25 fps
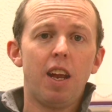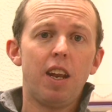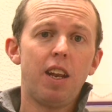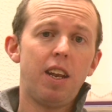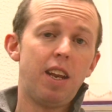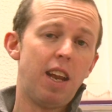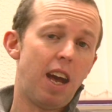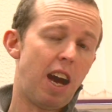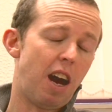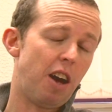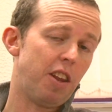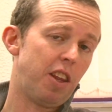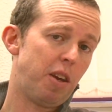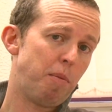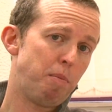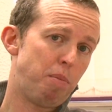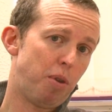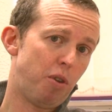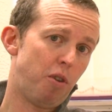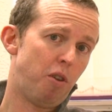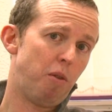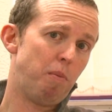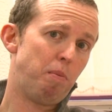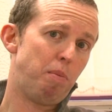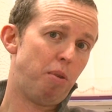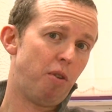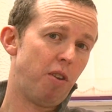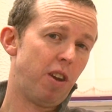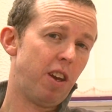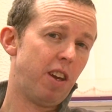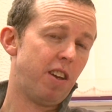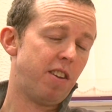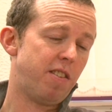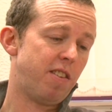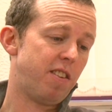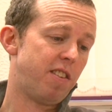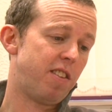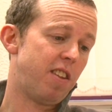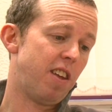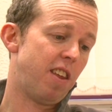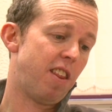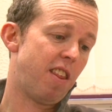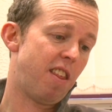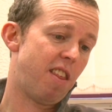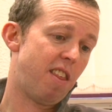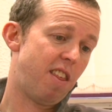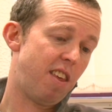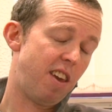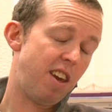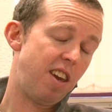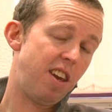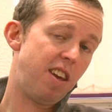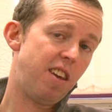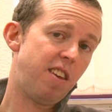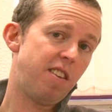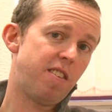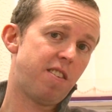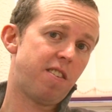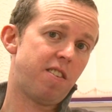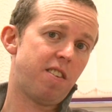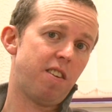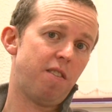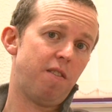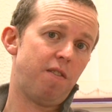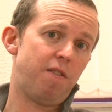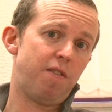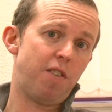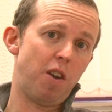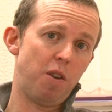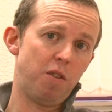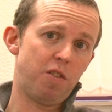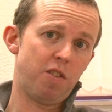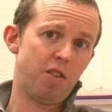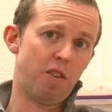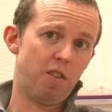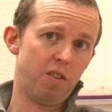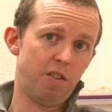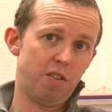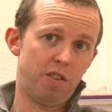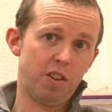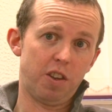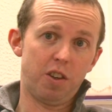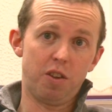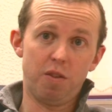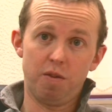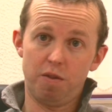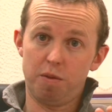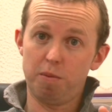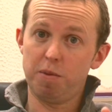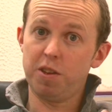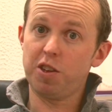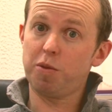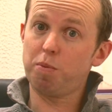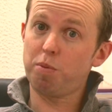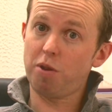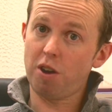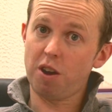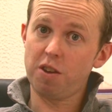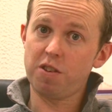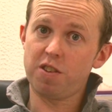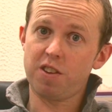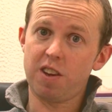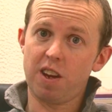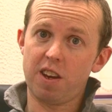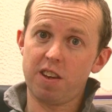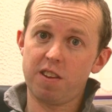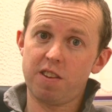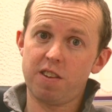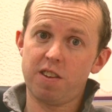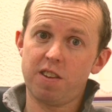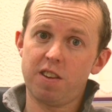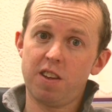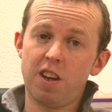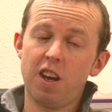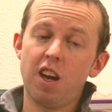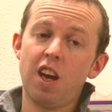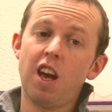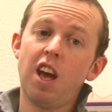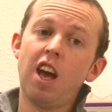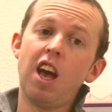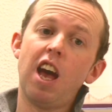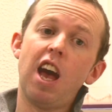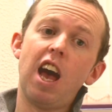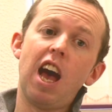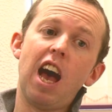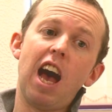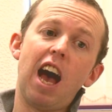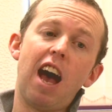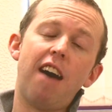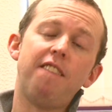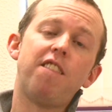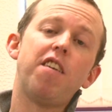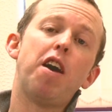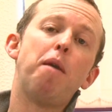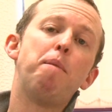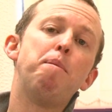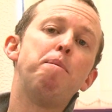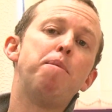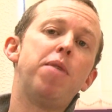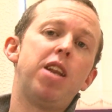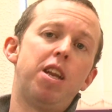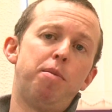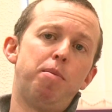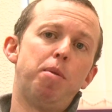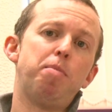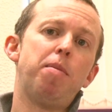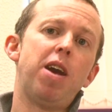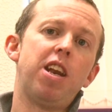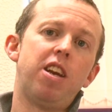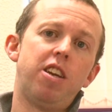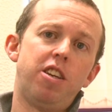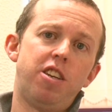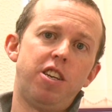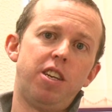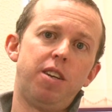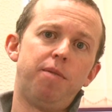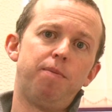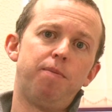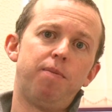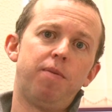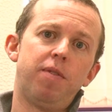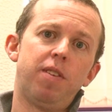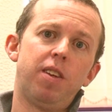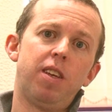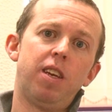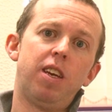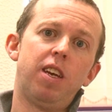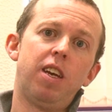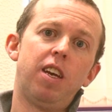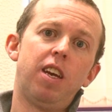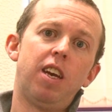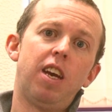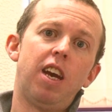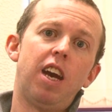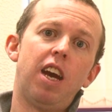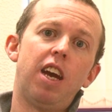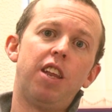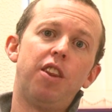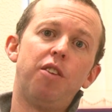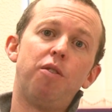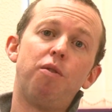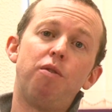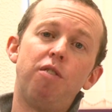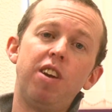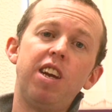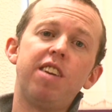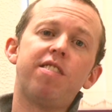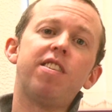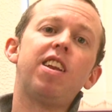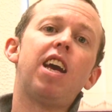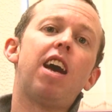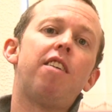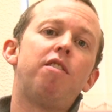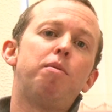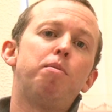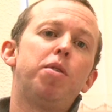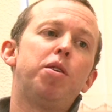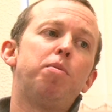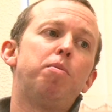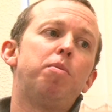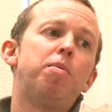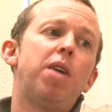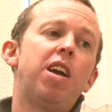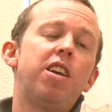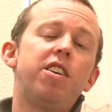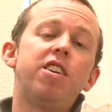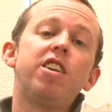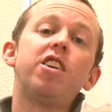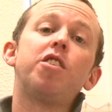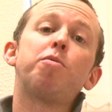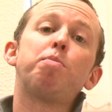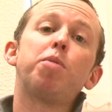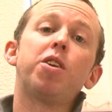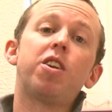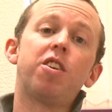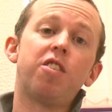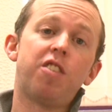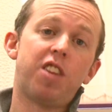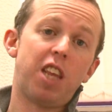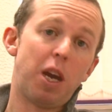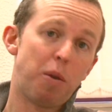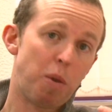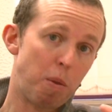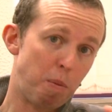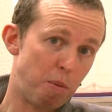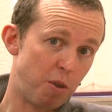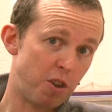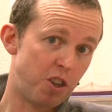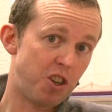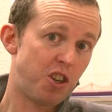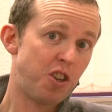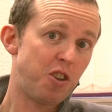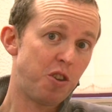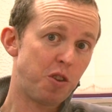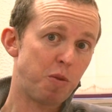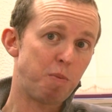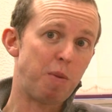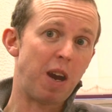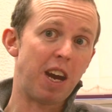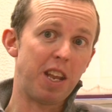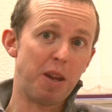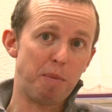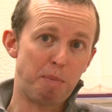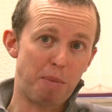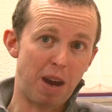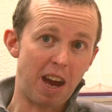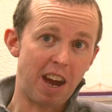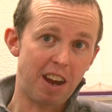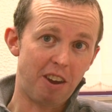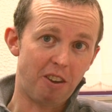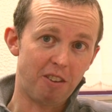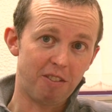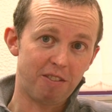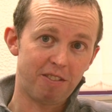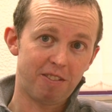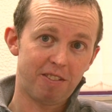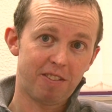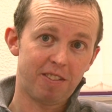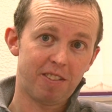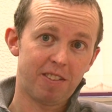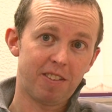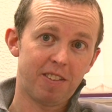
Now, the important point is that these photons that come from this process have a minimum energy. And the reason they have a minimum energy is because they were produced by the pion